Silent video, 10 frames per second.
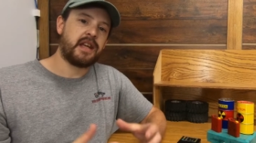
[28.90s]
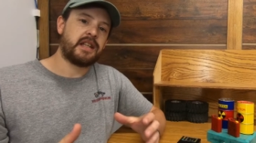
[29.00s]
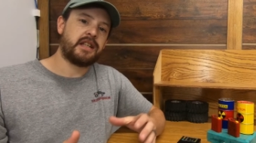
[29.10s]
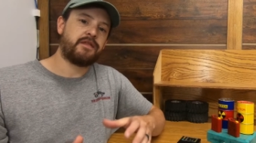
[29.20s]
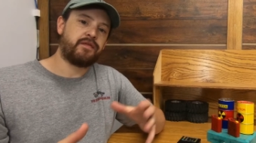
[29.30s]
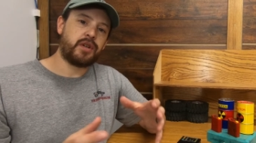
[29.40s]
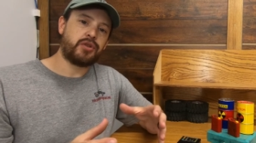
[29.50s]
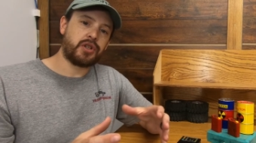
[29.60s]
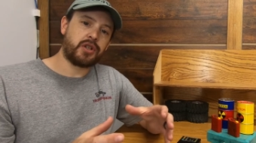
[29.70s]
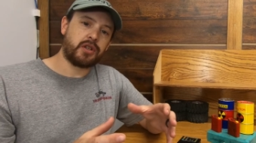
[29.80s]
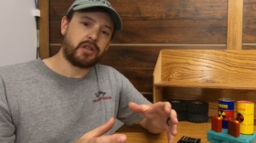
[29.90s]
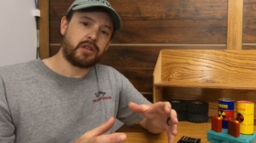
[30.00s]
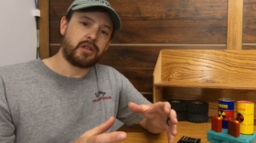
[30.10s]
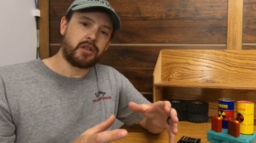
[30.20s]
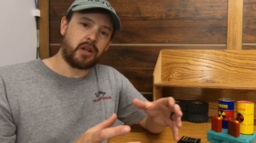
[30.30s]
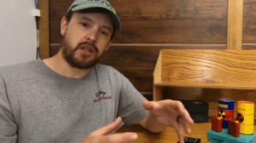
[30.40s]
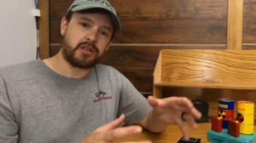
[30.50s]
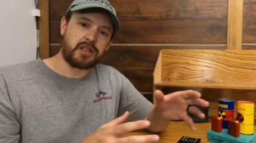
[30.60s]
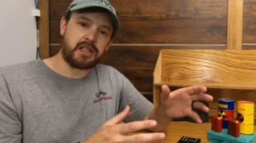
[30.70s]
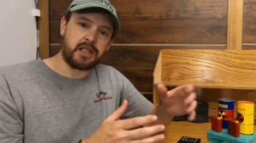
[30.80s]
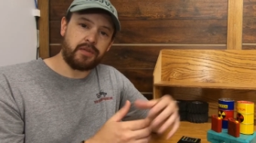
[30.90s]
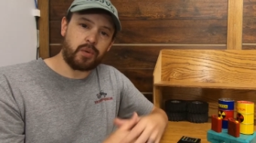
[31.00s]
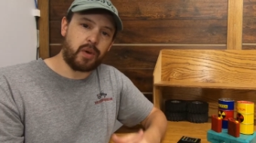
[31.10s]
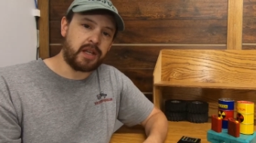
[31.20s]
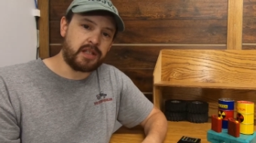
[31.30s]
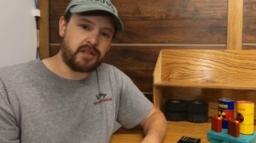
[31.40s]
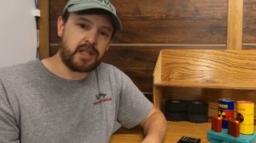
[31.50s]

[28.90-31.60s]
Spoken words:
then in future RC giveaways